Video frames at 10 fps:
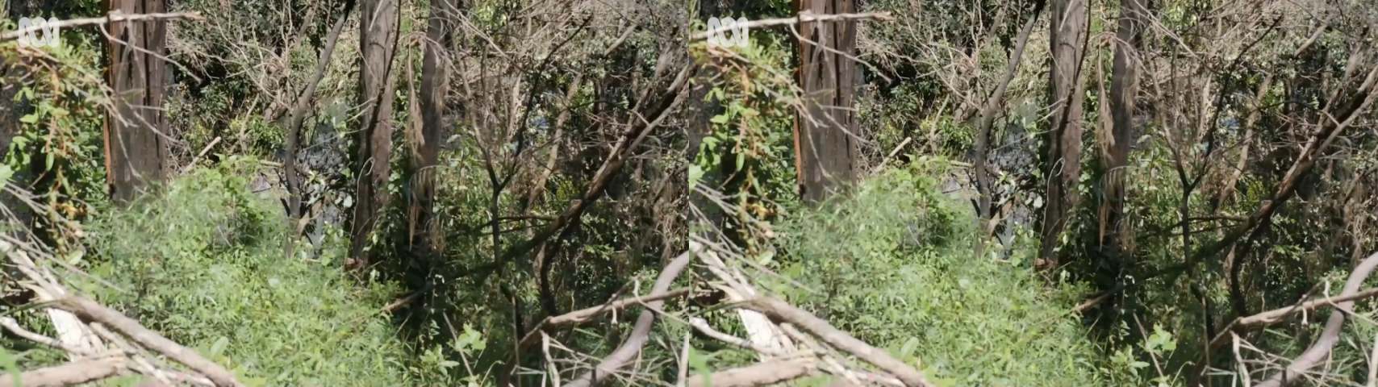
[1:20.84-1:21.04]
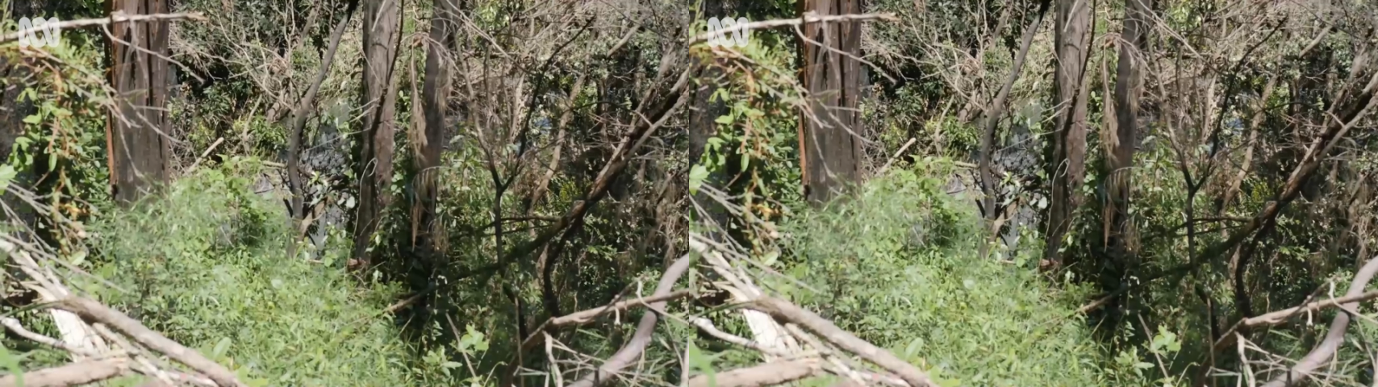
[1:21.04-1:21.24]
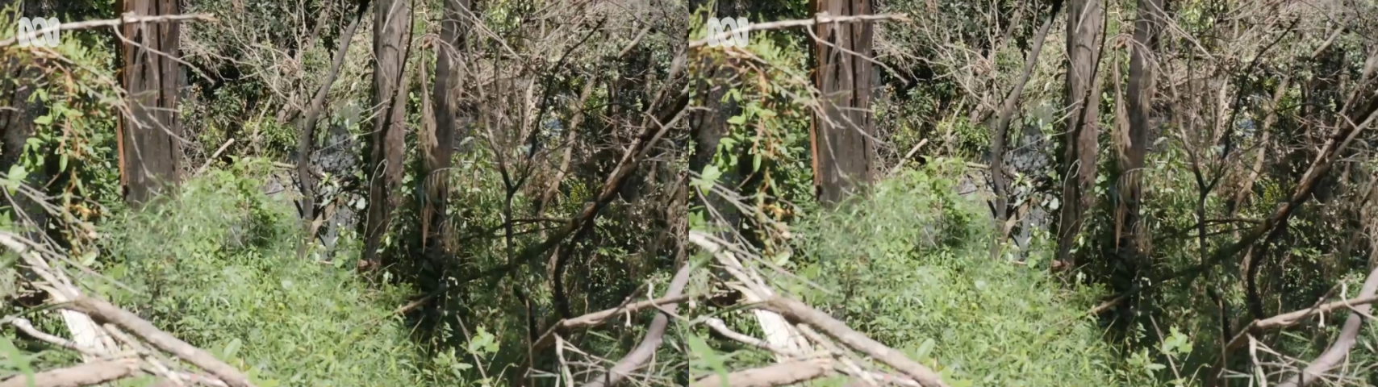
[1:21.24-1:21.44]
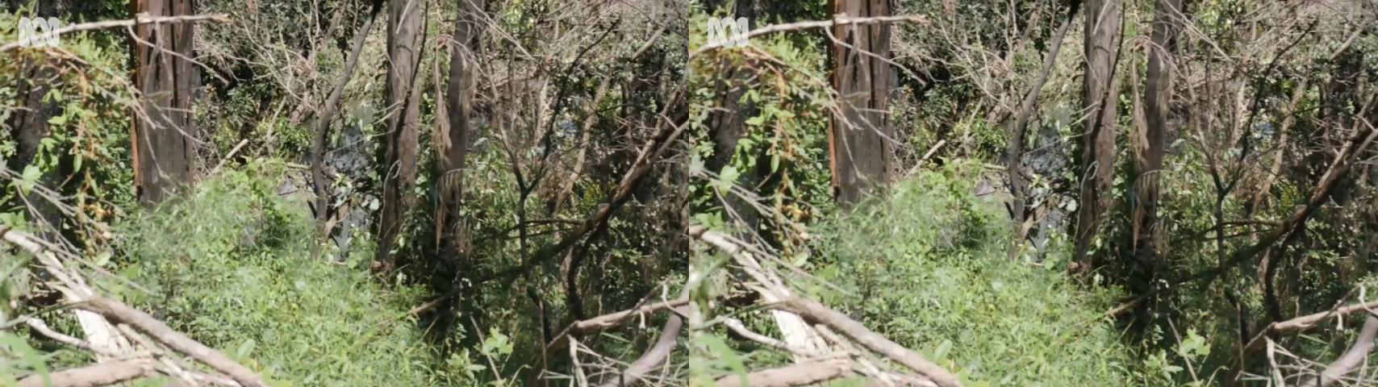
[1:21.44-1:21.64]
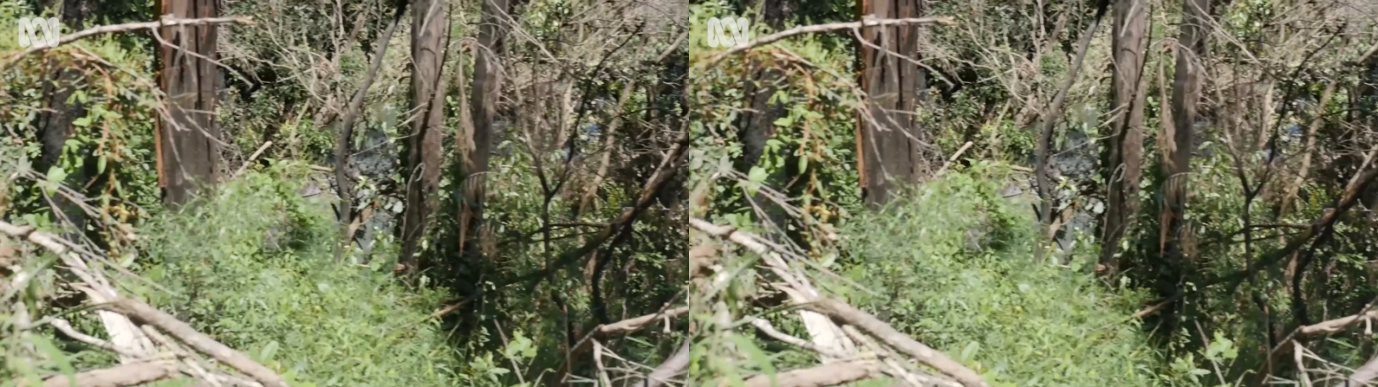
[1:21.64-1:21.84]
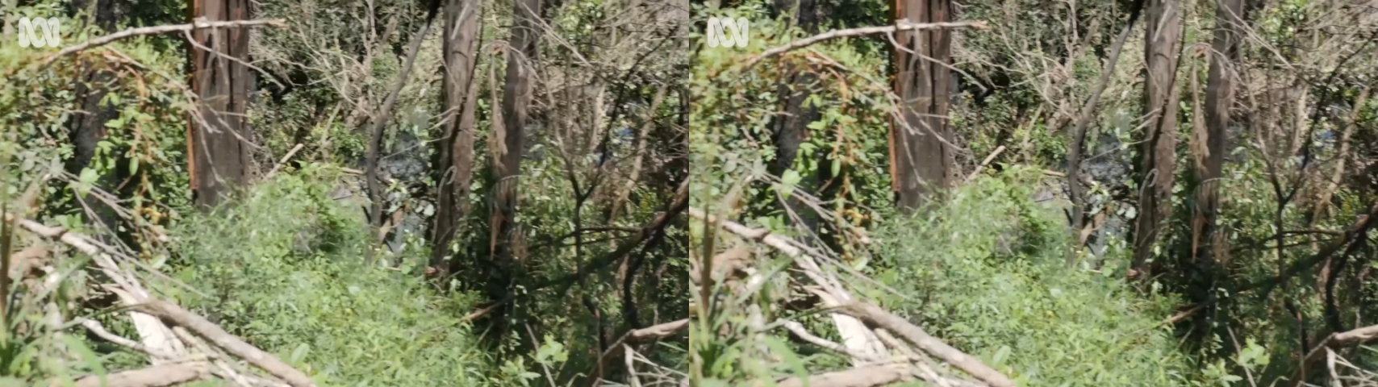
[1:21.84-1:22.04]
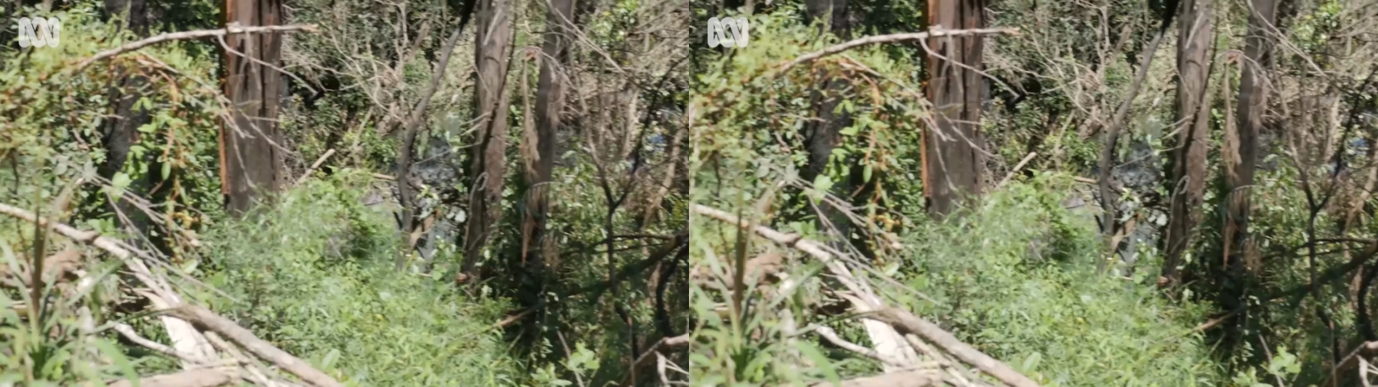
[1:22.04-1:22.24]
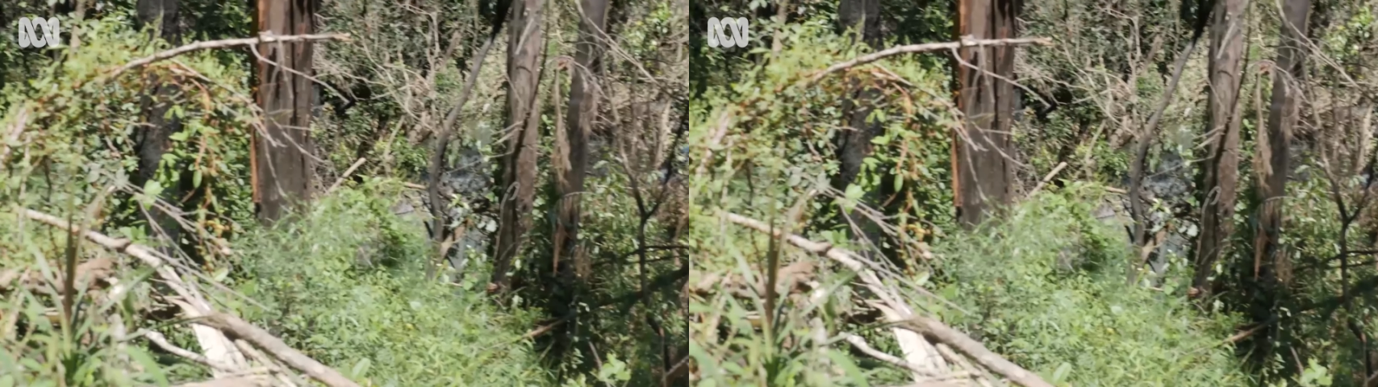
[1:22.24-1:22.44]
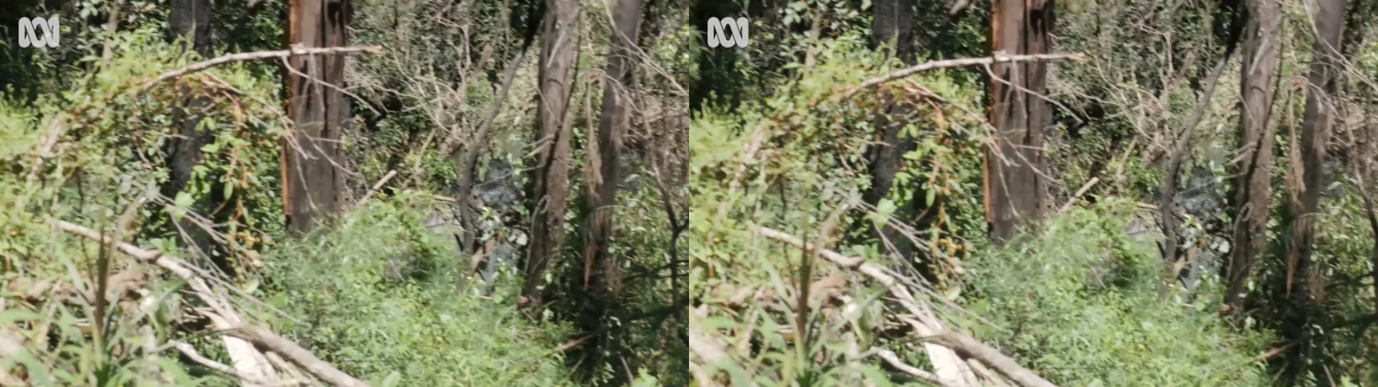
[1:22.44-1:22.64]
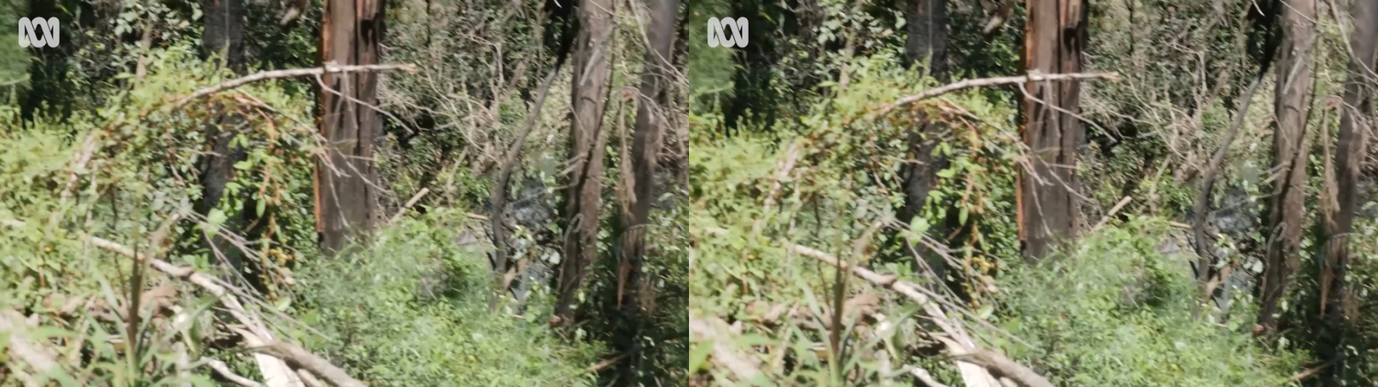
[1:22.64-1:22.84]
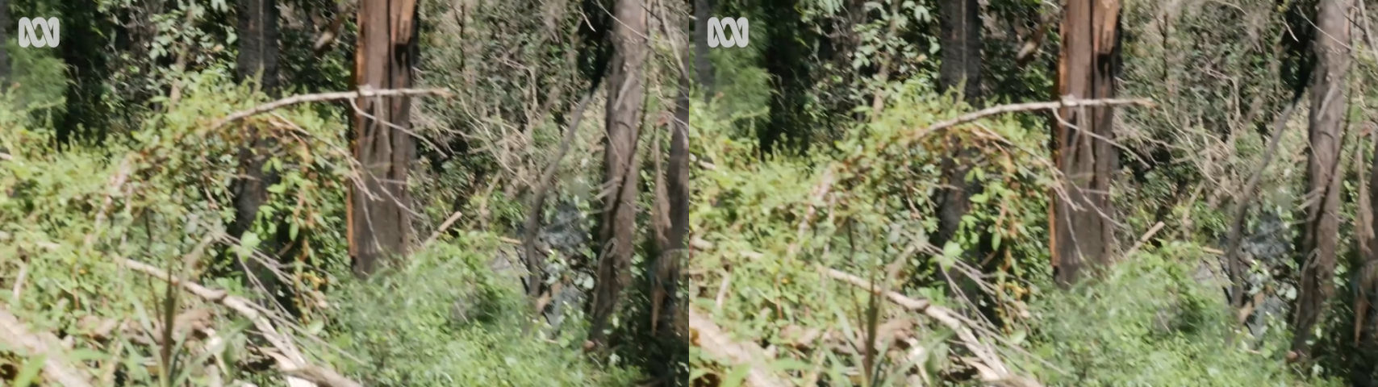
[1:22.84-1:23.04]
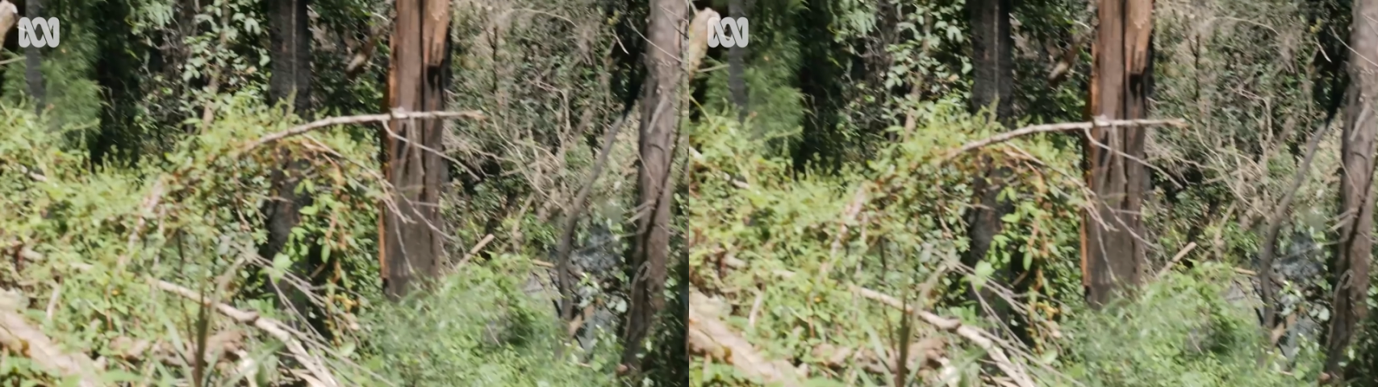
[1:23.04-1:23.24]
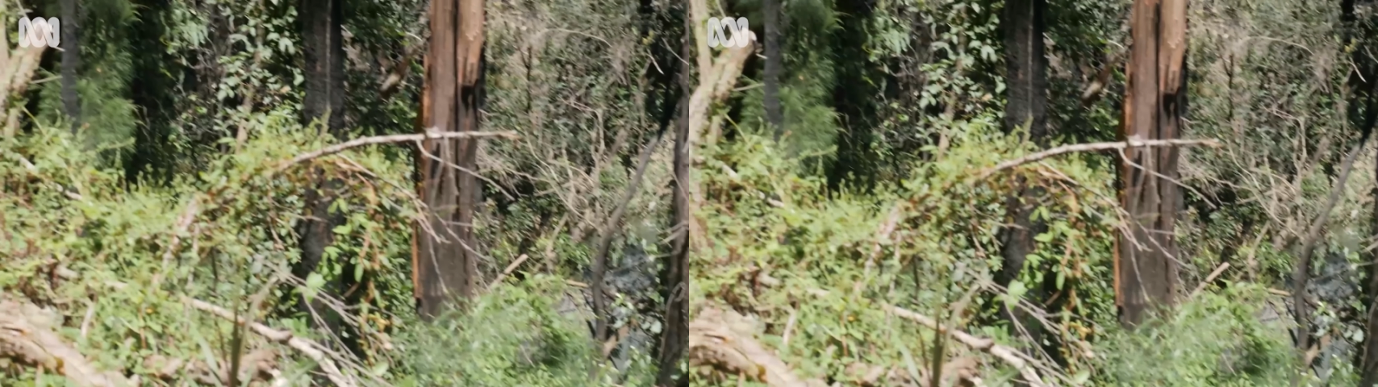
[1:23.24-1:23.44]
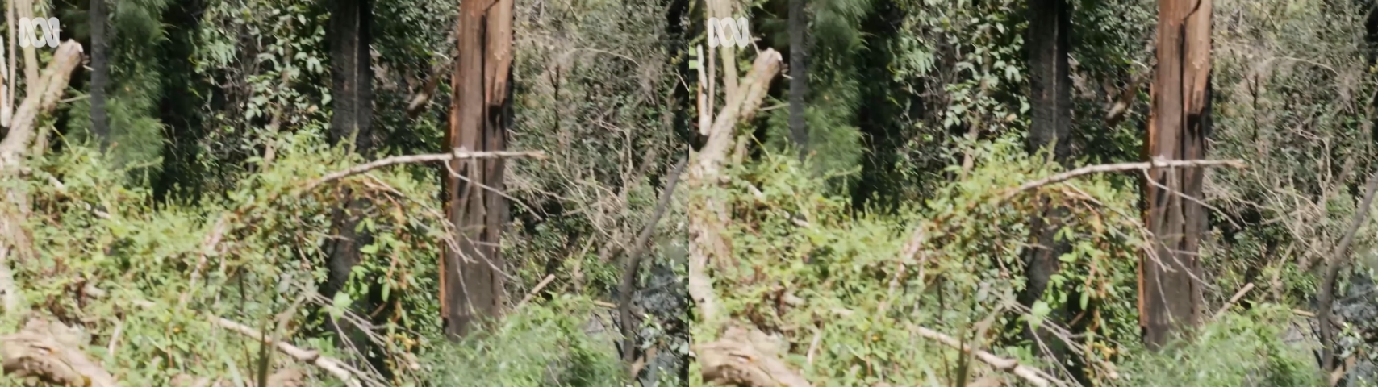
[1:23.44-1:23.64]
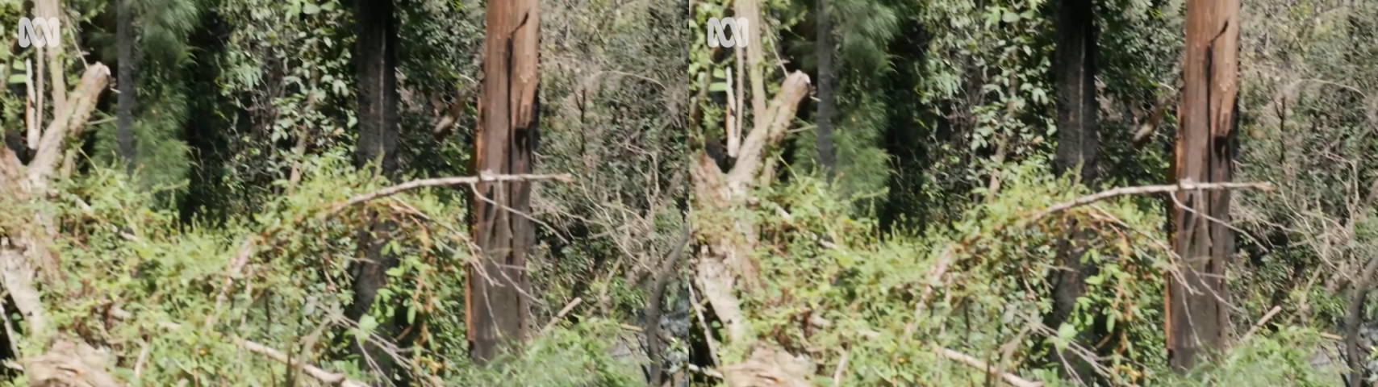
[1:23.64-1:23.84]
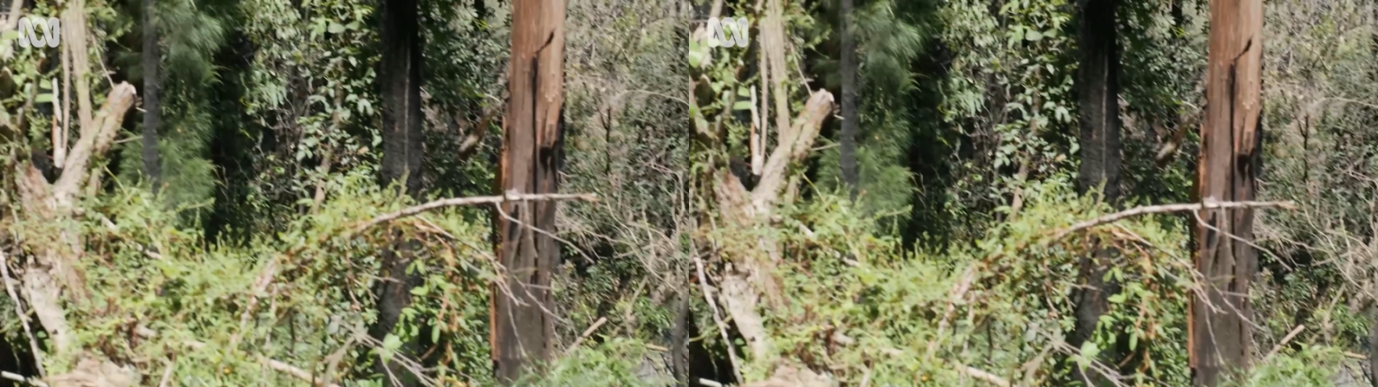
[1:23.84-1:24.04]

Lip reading: Nobody's mouth can be seen.